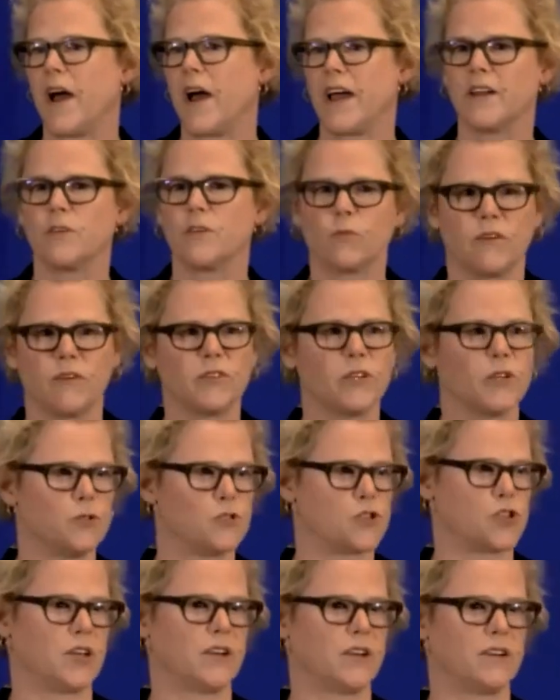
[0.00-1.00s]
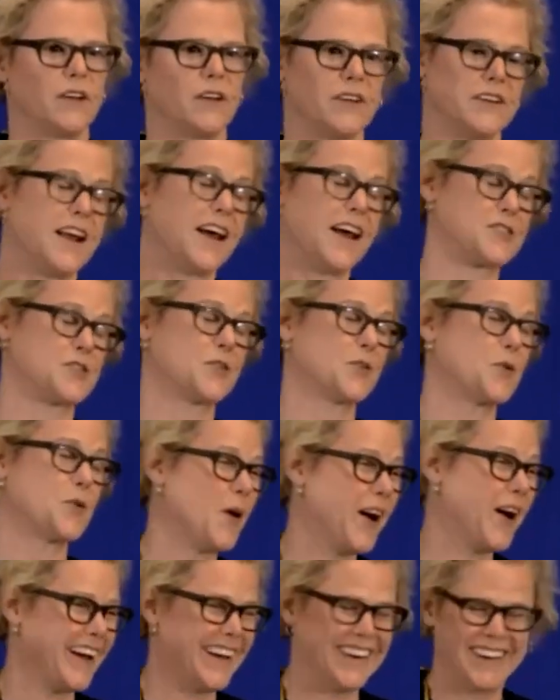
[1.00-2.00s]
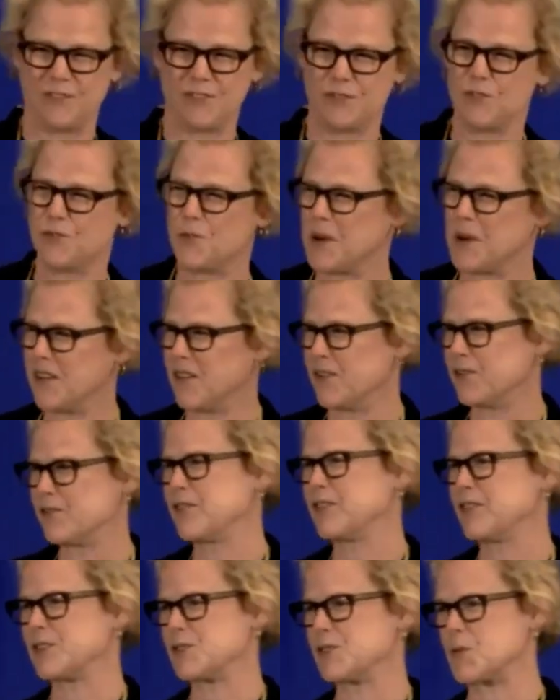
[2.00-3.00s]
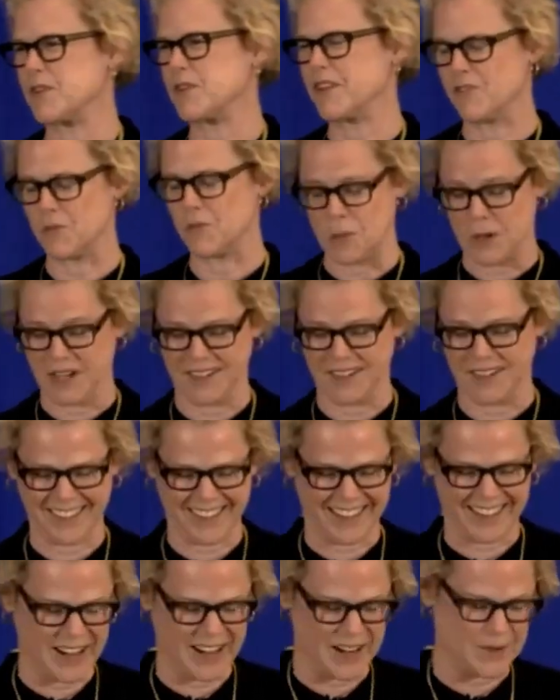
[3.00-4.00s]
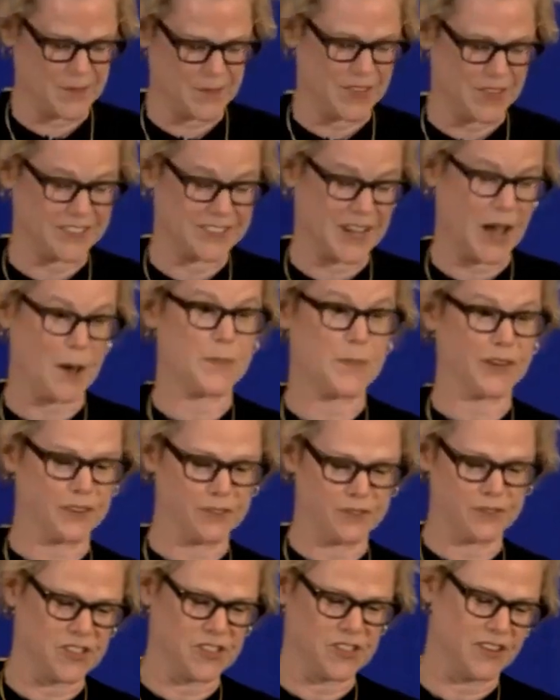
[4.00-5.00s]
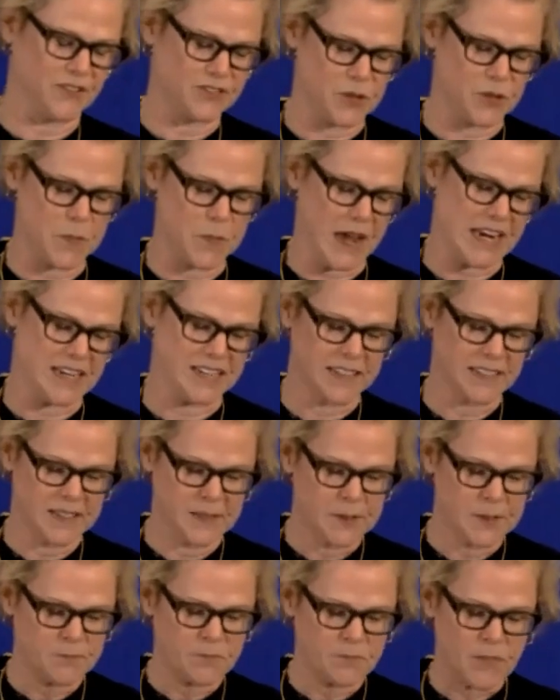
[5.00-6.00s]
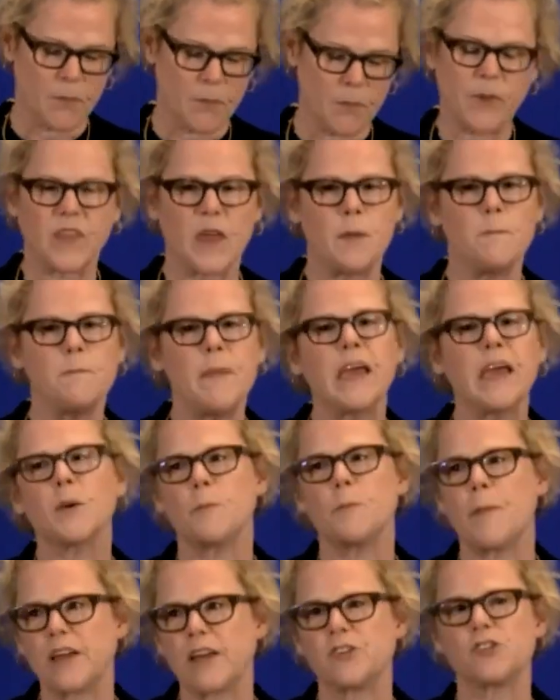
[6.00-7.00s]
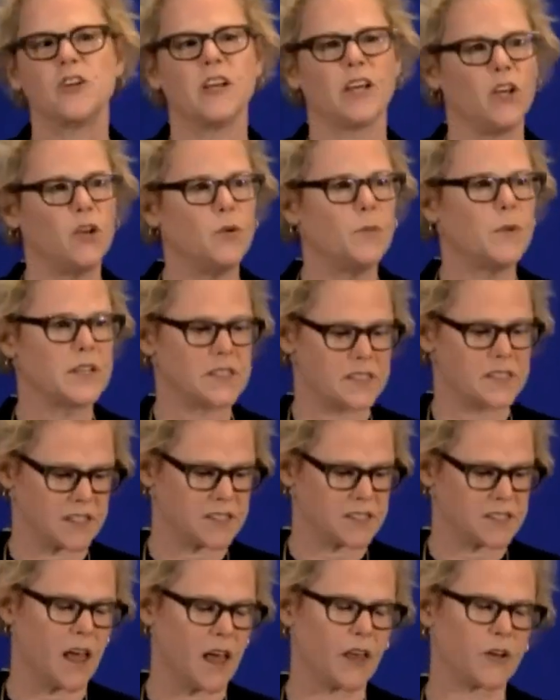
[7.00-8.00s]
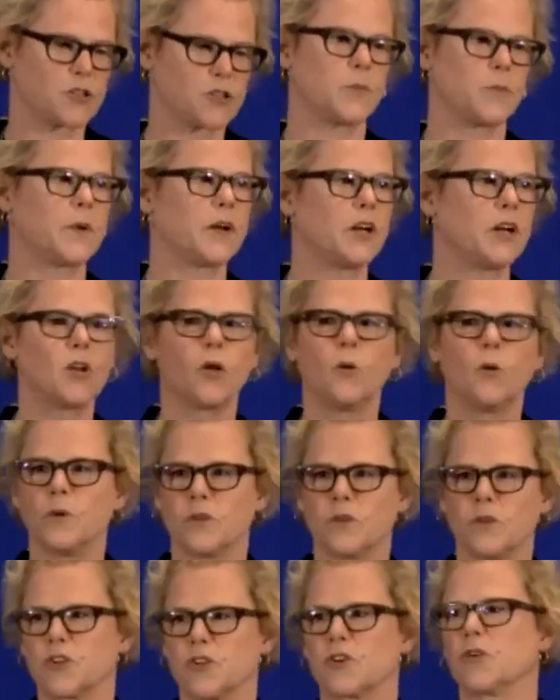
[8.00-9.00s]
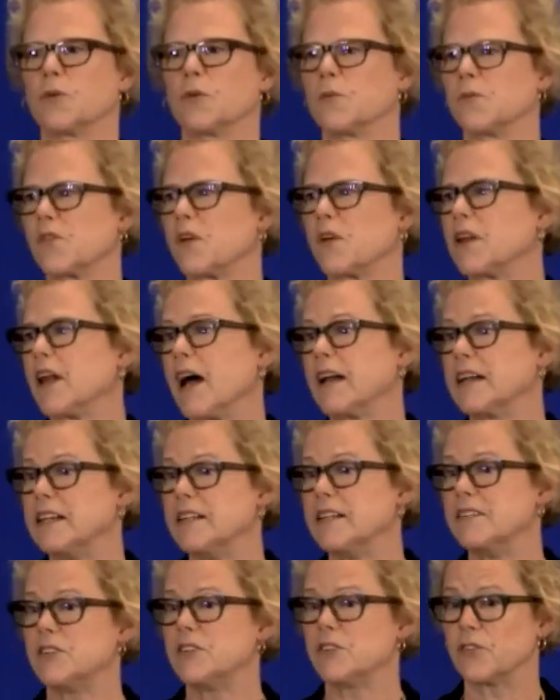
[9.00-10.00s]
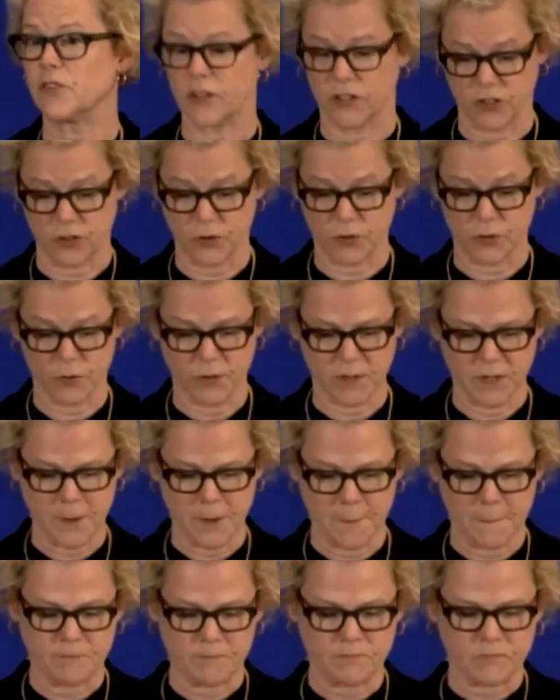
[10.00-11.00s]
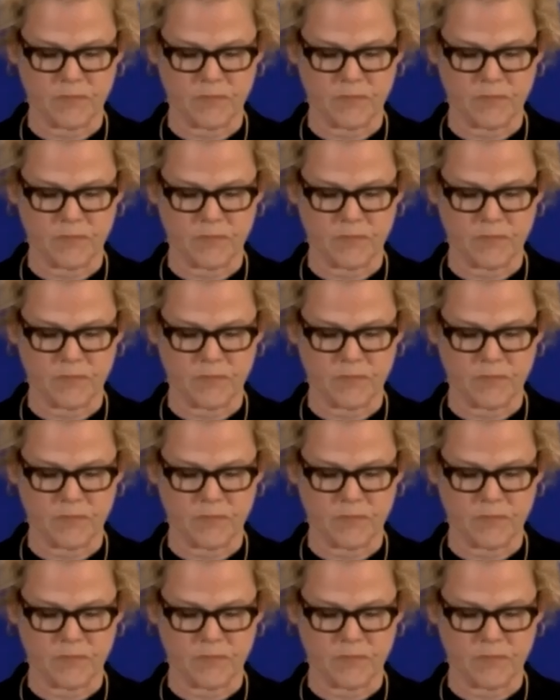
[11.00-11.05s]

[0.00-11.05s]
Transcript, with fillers: a quiet revolution, and not so quiet if you've been in the fields where they've been um, the topic of, of debate. And, but they make imagining humanistic scholarship in global terms a lot easier to do.